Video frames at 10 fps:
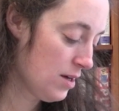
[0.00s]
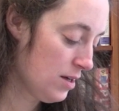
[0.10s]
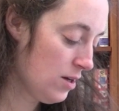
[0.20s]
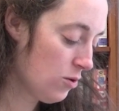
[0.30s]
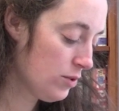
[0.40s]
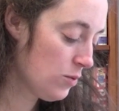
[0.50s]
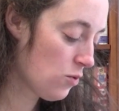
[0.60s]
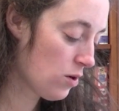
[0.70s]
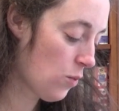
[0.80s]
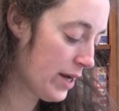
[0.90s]
He only
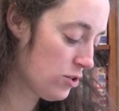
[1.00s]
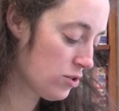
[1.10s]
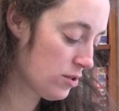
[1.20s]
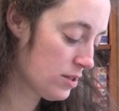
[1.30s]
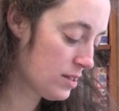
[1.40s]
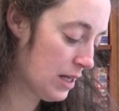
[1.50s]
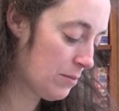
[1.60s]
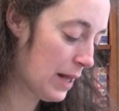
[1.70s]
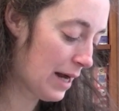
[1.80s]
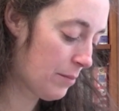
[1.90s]
wore white shirts
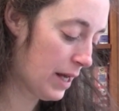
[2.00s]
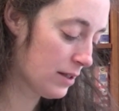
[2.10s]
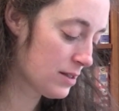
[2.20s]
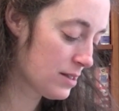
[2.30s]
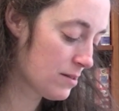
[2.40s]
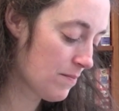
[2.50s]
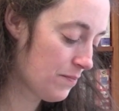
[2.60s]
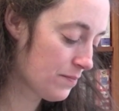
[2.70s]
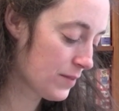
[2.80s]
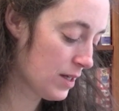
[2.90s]
and black pants,
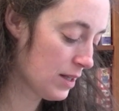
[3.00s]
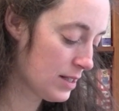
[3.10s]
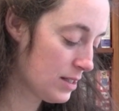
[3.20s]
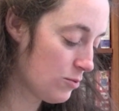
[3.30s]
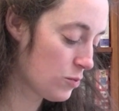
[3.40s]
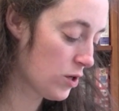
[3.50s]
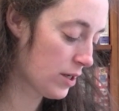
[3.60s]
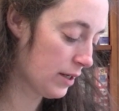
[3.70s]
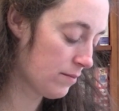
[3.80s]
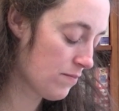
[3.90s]
unless he was
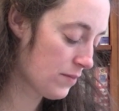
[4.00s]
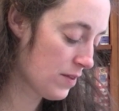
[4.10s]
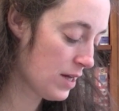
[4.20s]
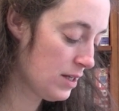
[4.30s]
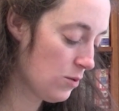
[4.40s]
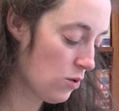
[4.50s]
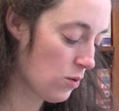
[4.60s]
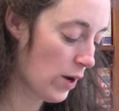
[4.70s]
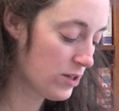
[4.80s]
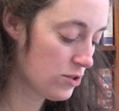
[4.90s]
working. Then he
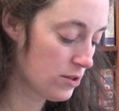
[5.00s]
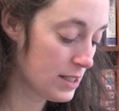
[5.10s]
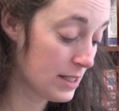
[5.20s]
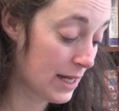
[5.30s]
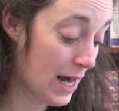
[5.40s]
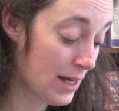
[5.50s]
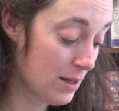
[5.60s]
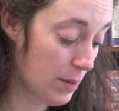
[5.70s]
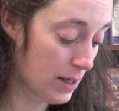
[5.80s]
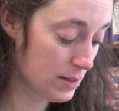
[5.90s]
wore white shirts and
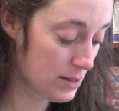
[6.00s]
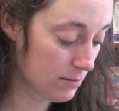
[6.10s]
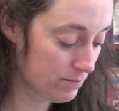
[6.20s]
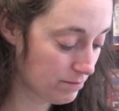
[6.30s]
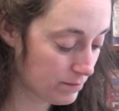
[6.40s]
khaki pants.